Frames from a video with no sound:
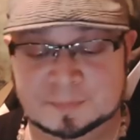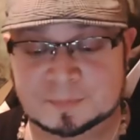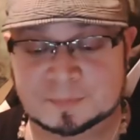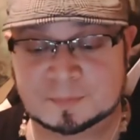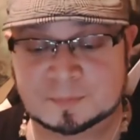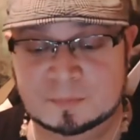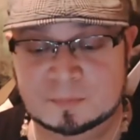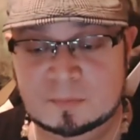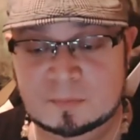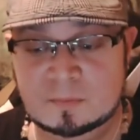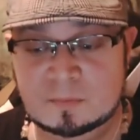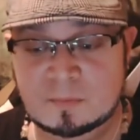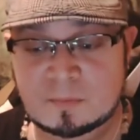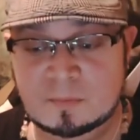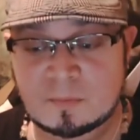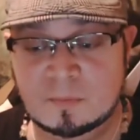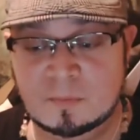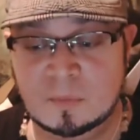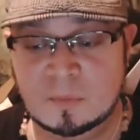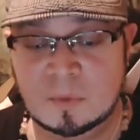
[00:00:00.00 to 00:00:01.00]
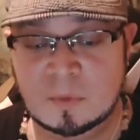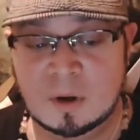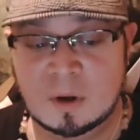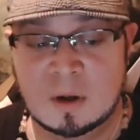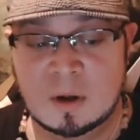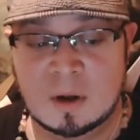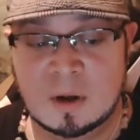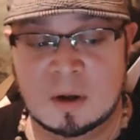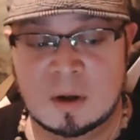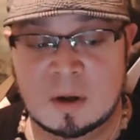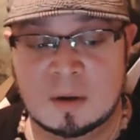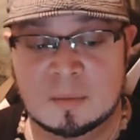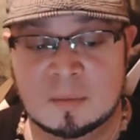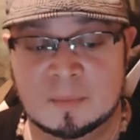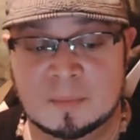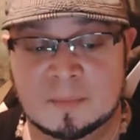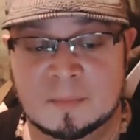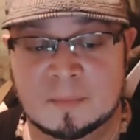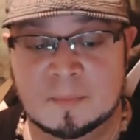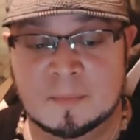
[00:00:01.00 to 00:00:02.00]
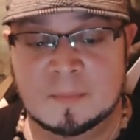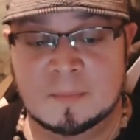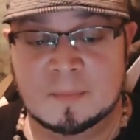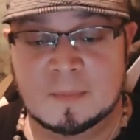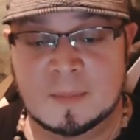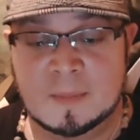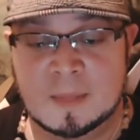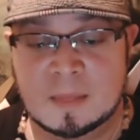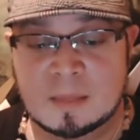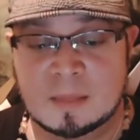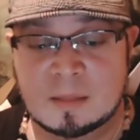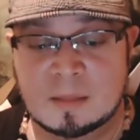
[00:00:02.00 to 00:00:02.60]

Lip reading: No one is speaking in this clip.